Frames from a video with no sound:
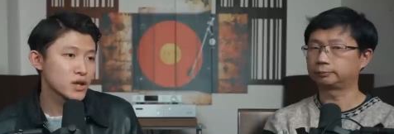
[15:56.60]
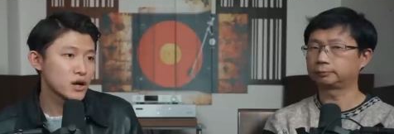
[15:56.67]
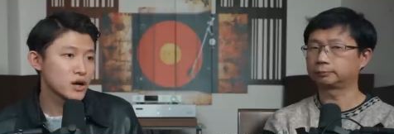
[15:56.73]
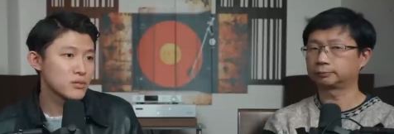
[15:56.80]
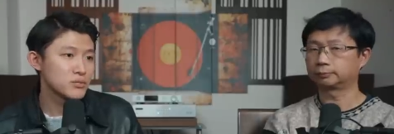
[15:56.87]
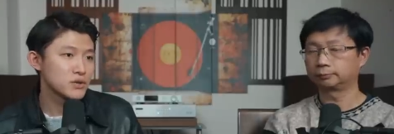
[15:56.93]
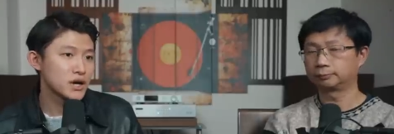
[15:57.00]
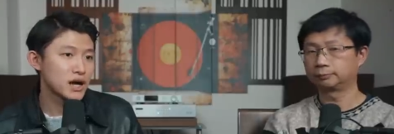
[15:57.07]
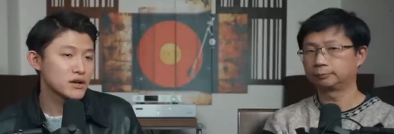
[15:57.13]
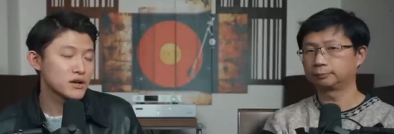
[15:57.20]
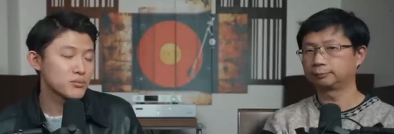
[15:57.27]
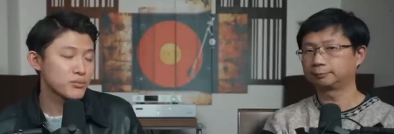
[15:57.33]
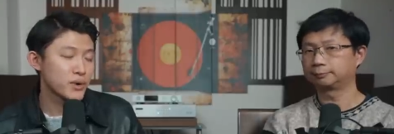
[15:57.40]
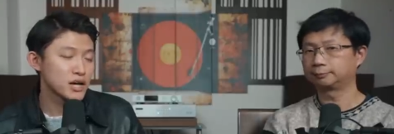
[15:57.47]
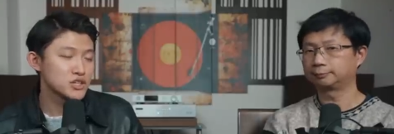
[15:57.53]
Speaker 1: um,
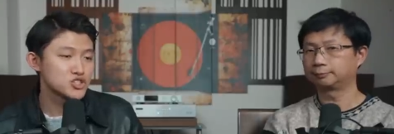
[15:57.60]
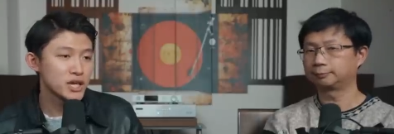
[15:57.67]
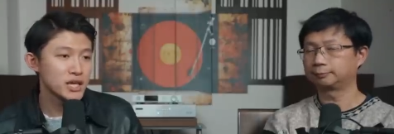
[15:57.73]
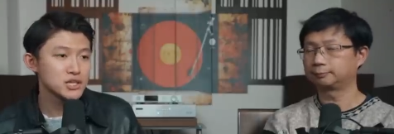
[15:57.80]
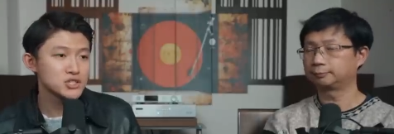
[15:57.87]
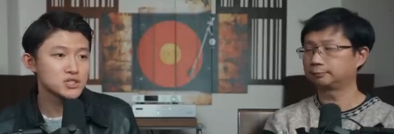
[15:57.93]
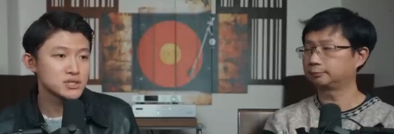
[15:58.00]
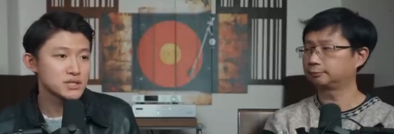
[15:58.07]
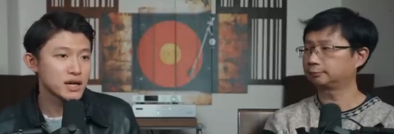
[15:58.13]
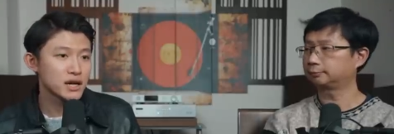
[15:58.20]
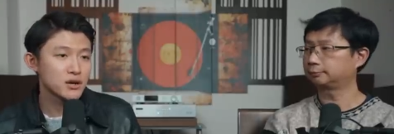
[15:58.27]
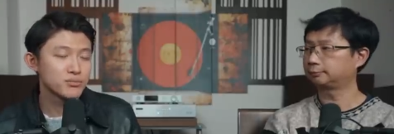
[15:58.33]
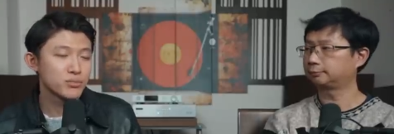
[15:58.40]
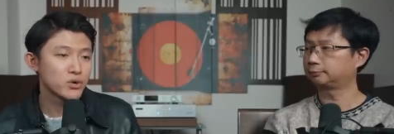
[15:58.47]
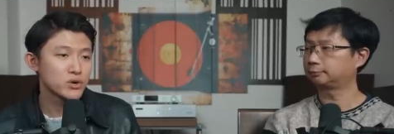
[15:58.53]
by changing that
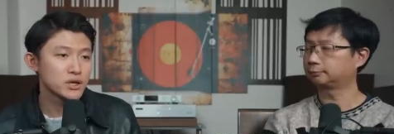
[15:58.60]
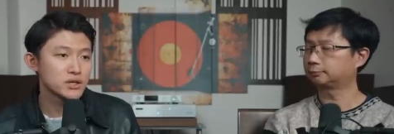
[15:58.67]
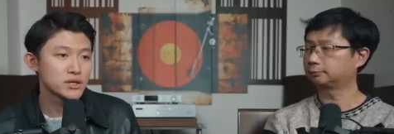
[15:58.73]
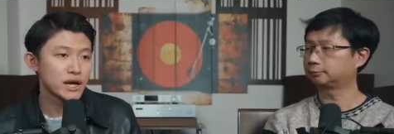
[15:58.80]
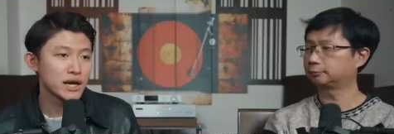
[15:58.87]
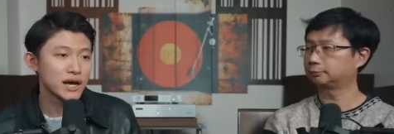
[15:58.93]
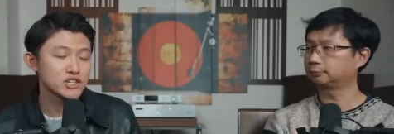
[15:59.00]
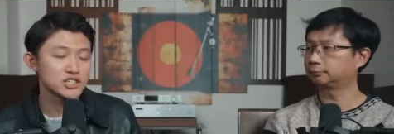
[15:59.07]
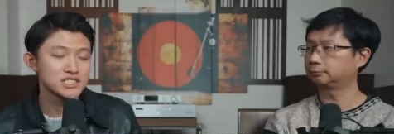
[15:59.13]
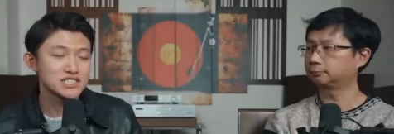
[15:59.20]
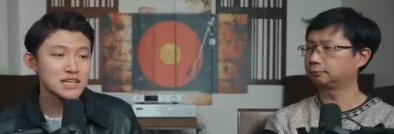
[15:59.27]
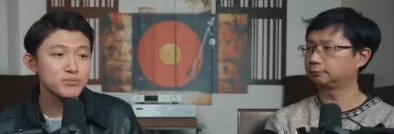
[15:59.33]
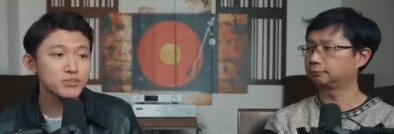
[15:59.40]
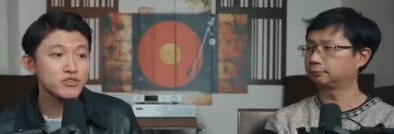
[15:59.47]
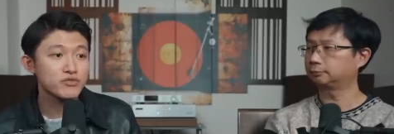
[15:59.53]
component, I actually
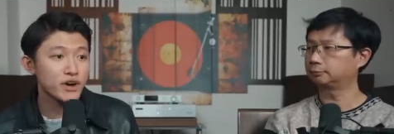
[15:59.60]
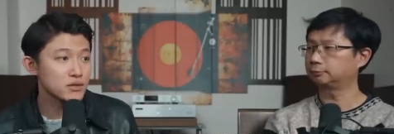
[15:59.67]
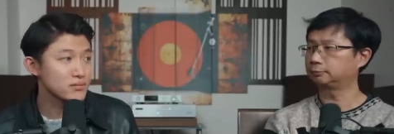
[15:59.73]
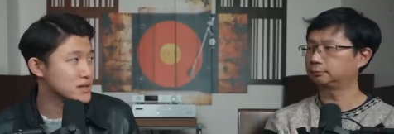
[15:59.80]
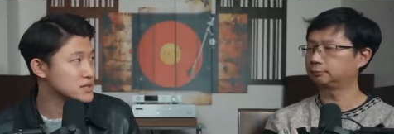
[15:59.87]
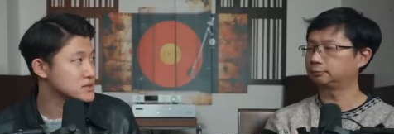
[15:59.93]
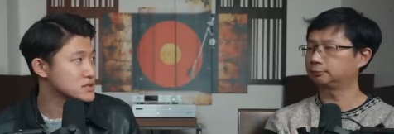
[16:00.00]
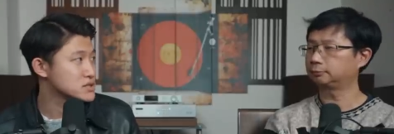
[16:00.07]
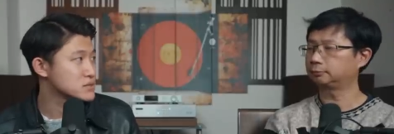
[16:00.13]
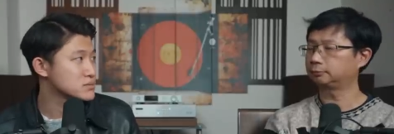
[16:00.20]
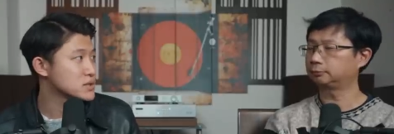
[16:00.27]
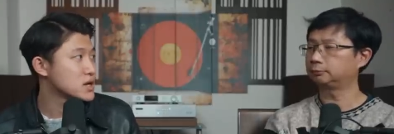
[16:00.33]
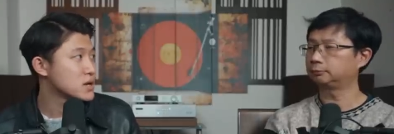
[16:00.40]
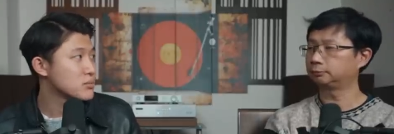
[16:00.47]
simplified my system,